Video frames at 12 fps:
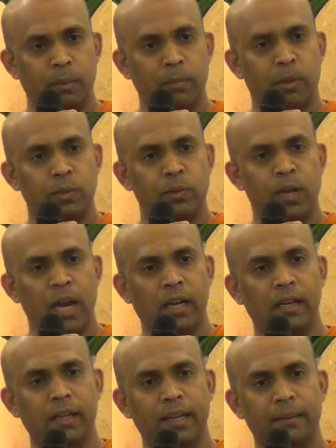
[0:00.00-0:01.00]
Because we had
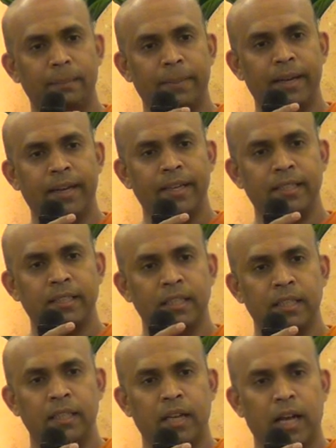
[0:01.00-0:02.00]
a really bad
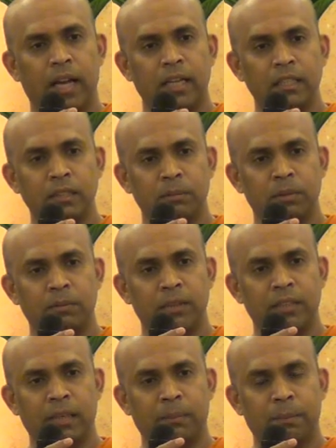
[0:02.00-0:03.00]
argument
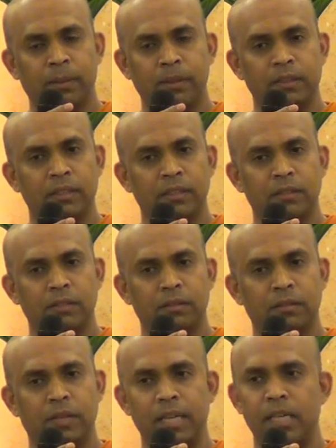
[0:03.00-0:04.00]
with that person
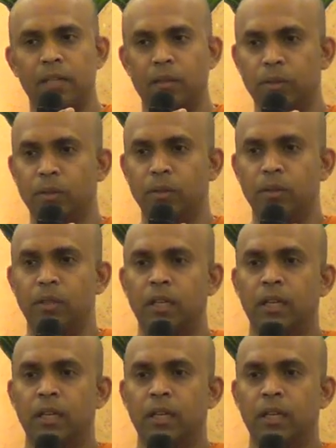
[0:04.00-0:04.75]
a while ago,